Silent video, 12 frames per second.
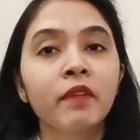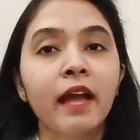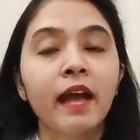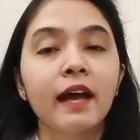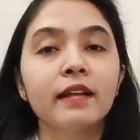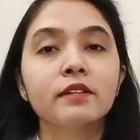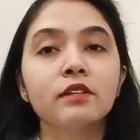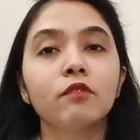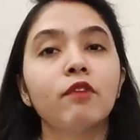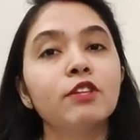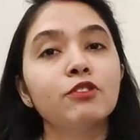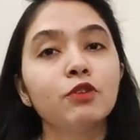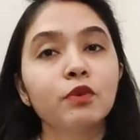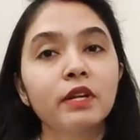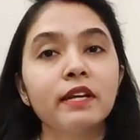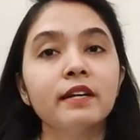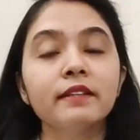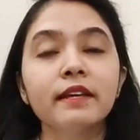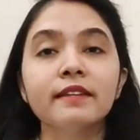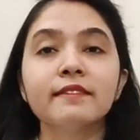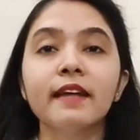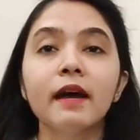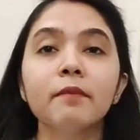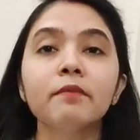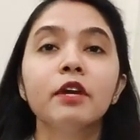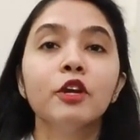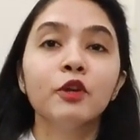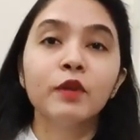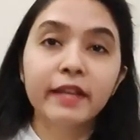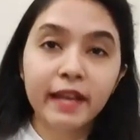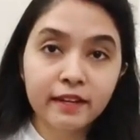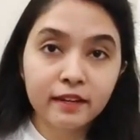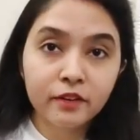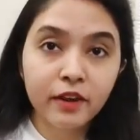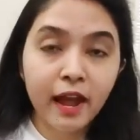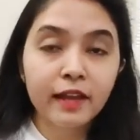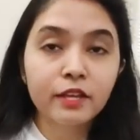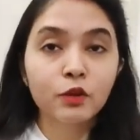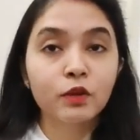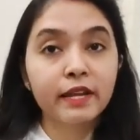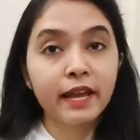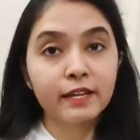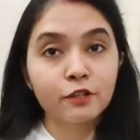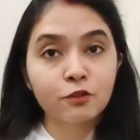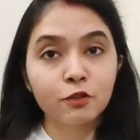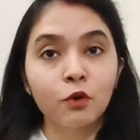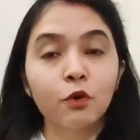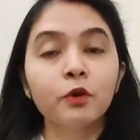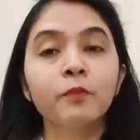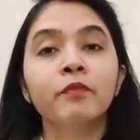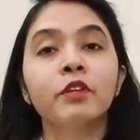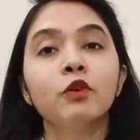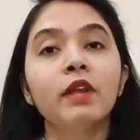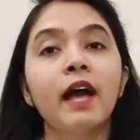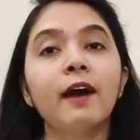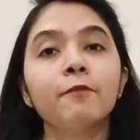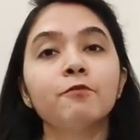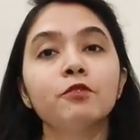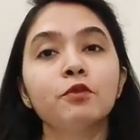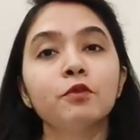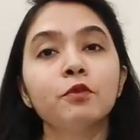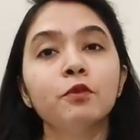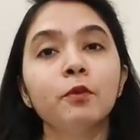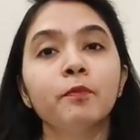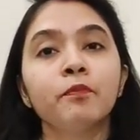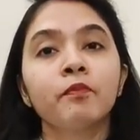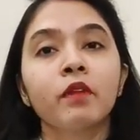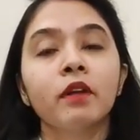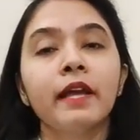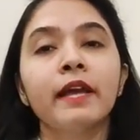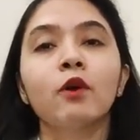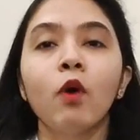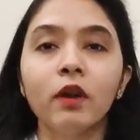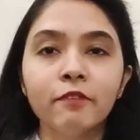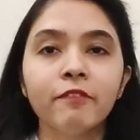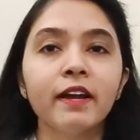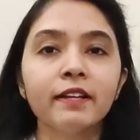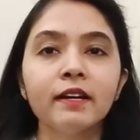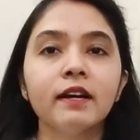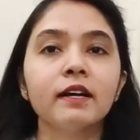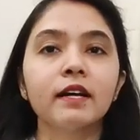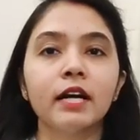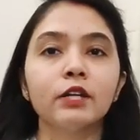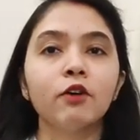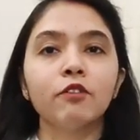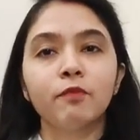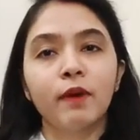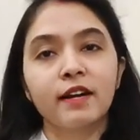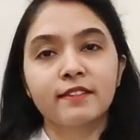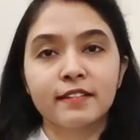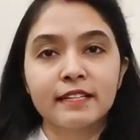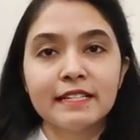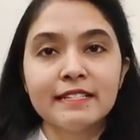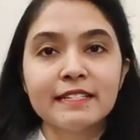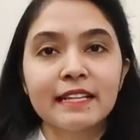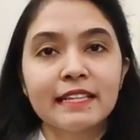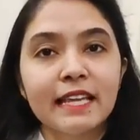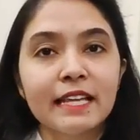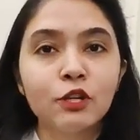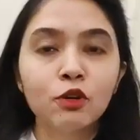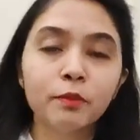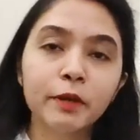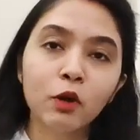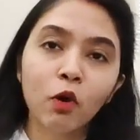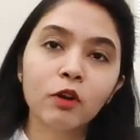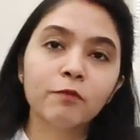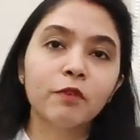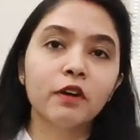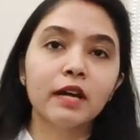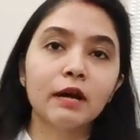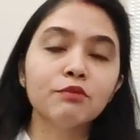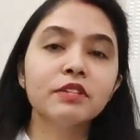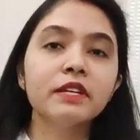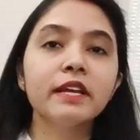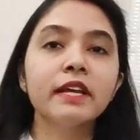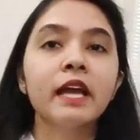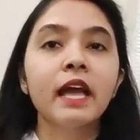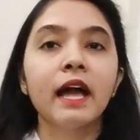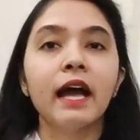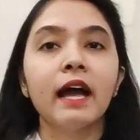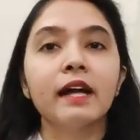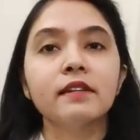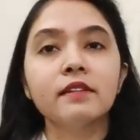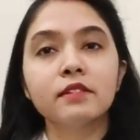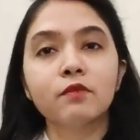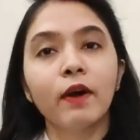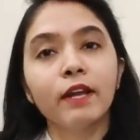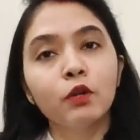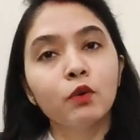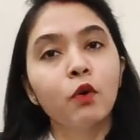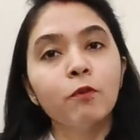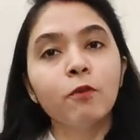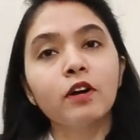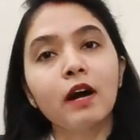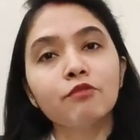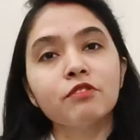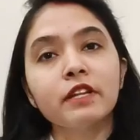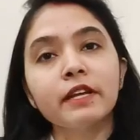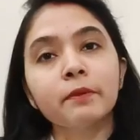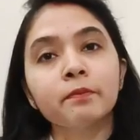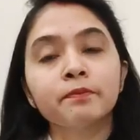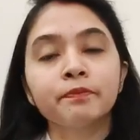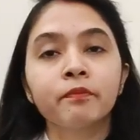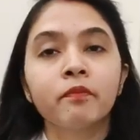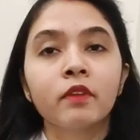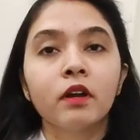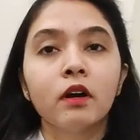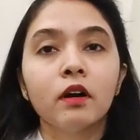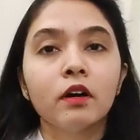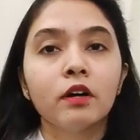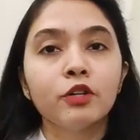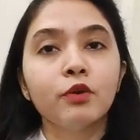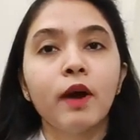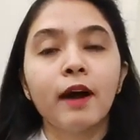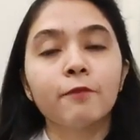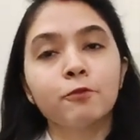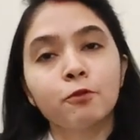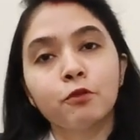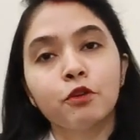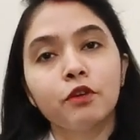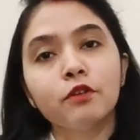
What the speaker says: and once you clear the exam, you'll get a rank, you'll get a score, you'll have to like qualify the cutoff marks at least, and then you will be called for counseling. And while you go for counseling, you have to